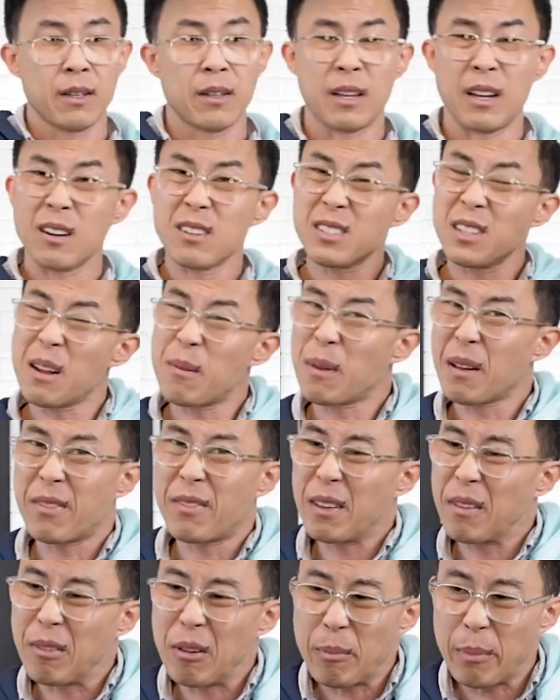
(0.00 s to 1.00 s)
The Air's not my
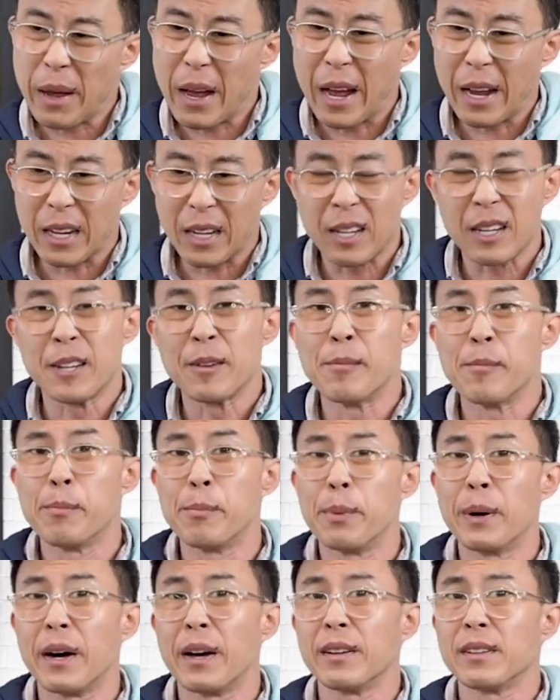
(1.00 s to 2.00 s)
favorite bag,
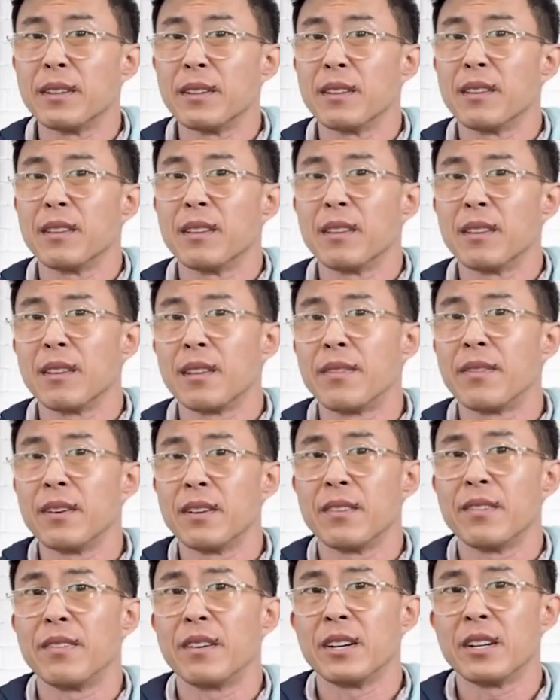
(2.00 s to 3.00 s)
but the
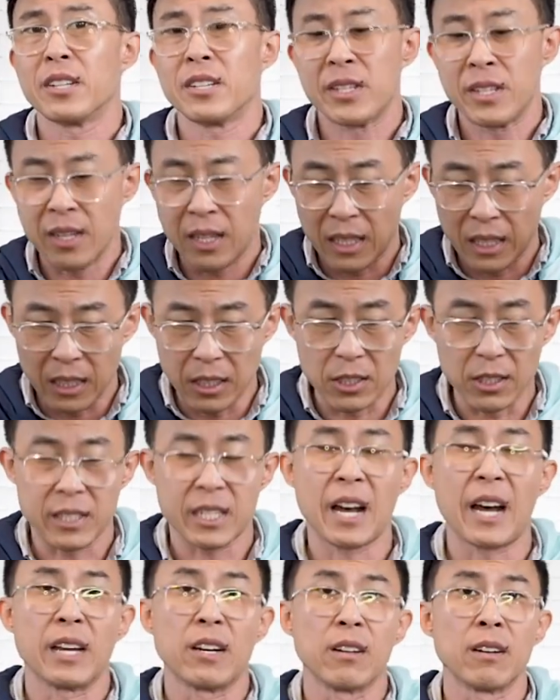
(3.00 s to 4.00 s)
fit and finish, a little
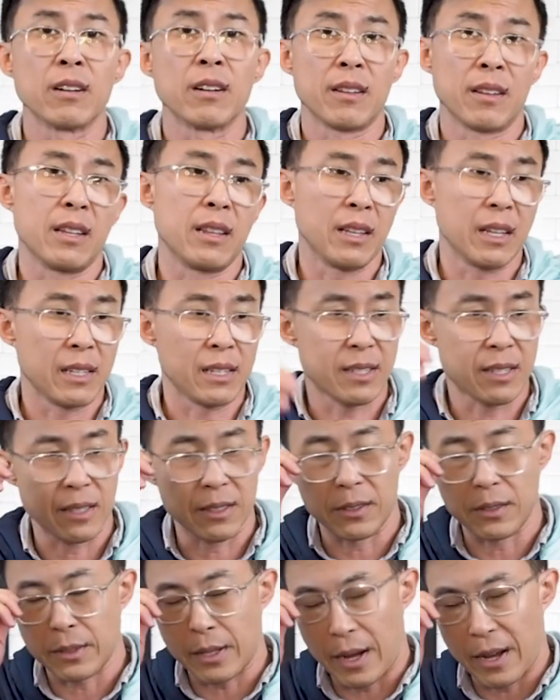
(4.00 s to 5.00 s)
tighter than this,
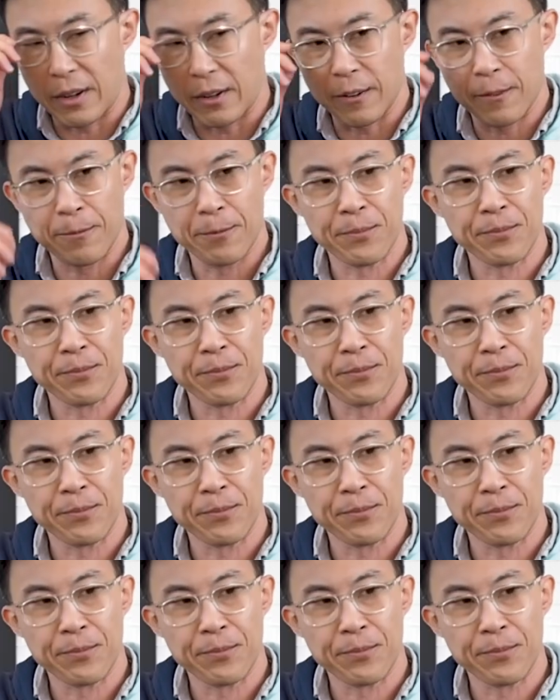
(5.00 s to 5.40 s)
a little tighter.